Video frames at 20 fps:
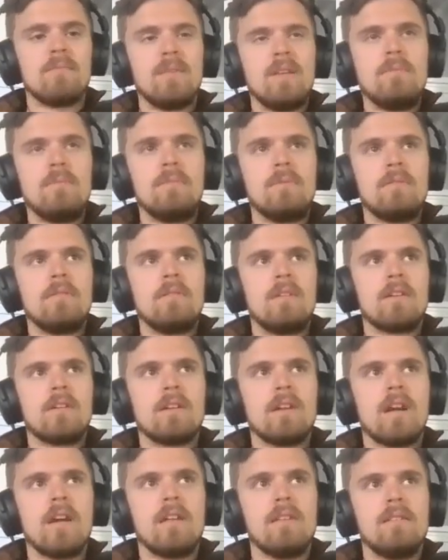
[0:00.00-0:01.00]
People are
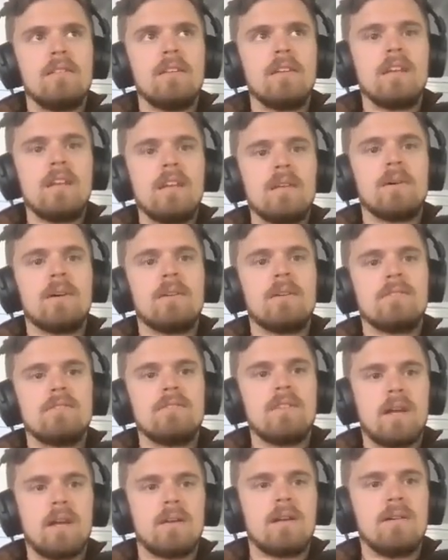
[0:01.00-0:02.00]
not thinking about
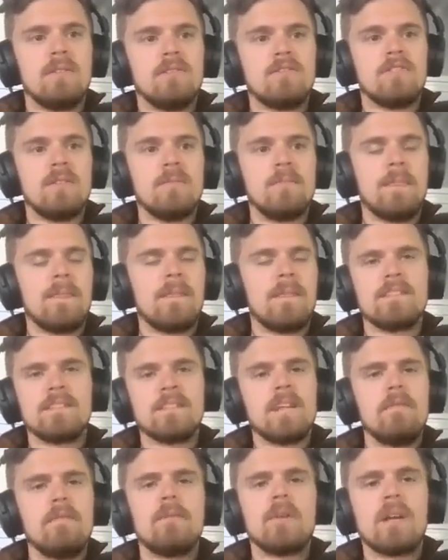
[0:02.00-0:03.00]
technology, and
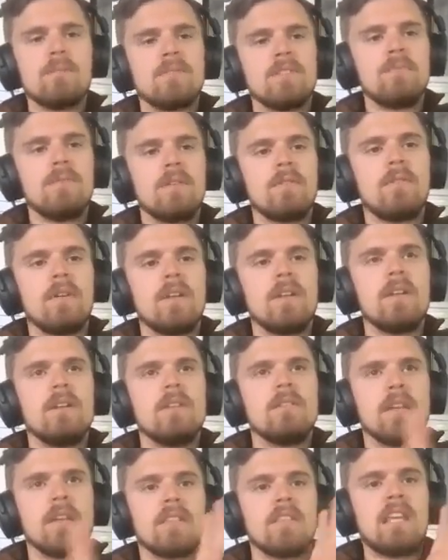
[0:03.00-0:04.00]
it's not even when it comes to Bitcoin.
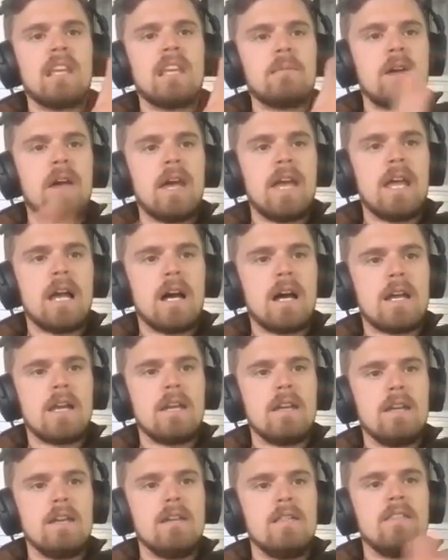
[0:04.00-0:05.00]
Like, think about
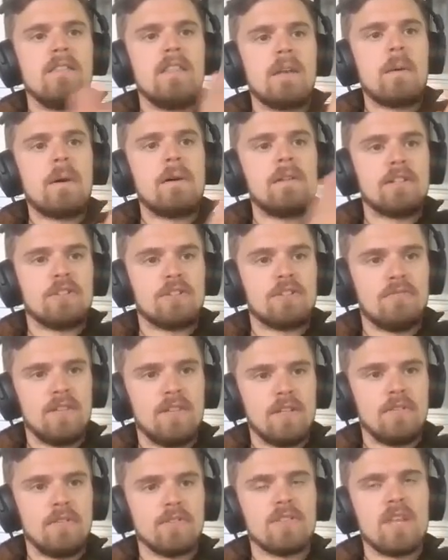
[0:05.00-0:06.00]
AI, think about electric
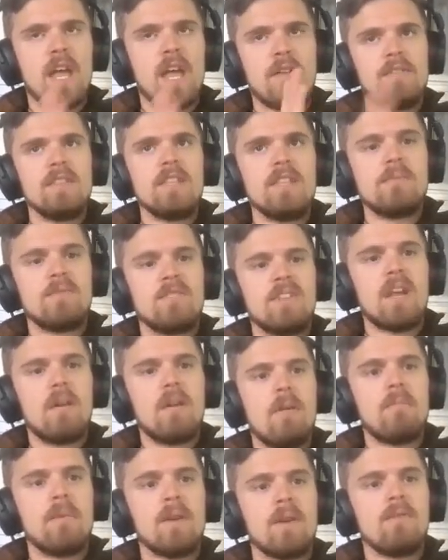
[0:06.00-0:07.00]
vehicles. Everything I'm saying
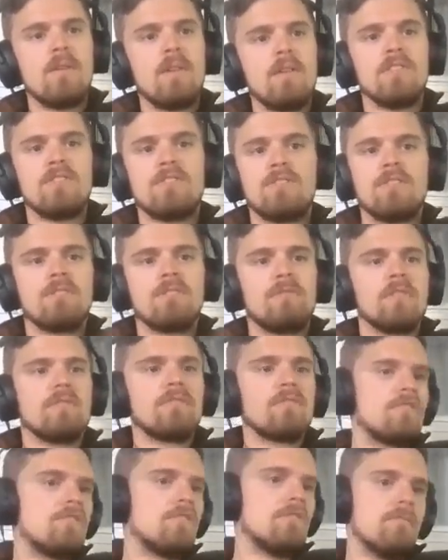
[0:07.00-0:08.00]
about Bitcoin is true for
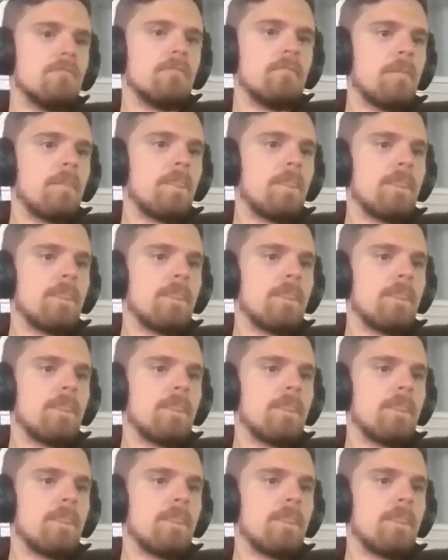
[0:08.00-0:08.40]
those two.